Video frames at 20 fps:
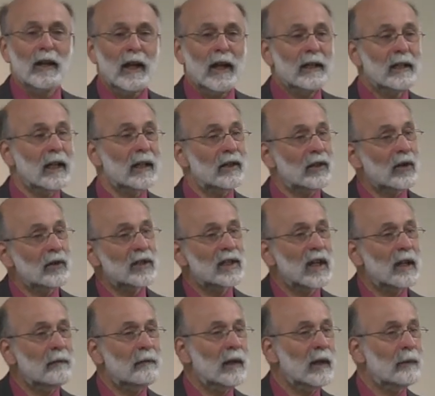And yet, those
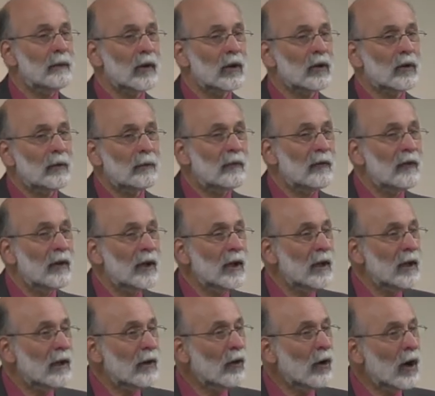same people are
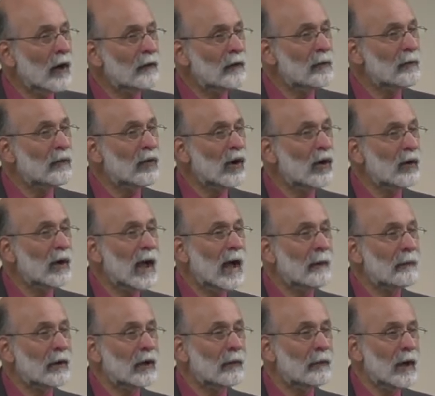often pro
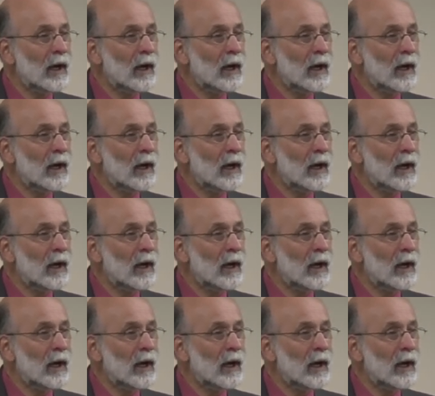capital